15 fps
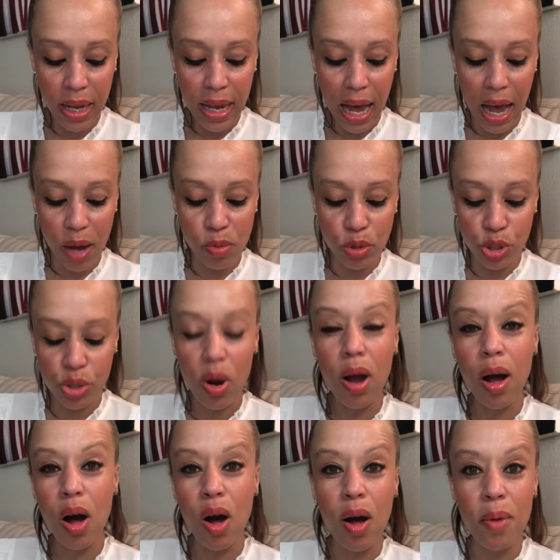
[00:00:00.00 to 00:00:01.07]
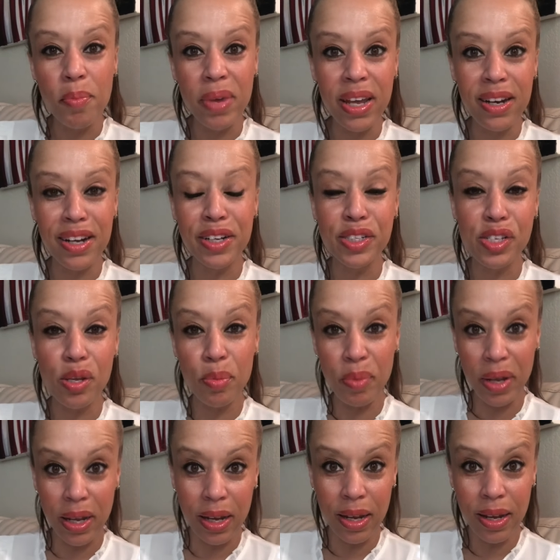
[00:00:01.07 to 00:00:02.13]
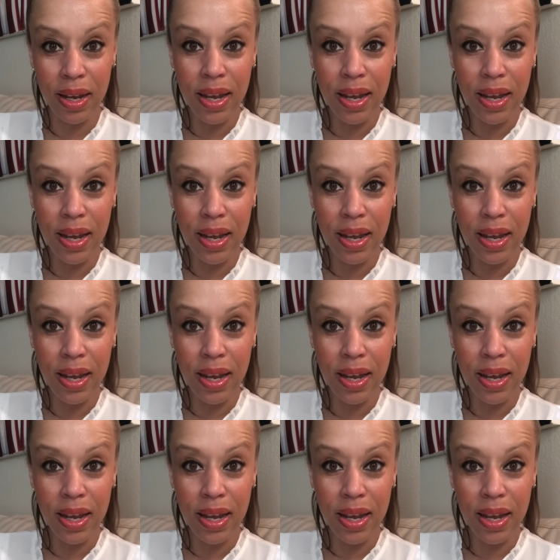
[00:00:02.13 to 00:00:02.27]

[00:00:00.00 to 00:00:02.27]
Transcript: I will draw all men unto me.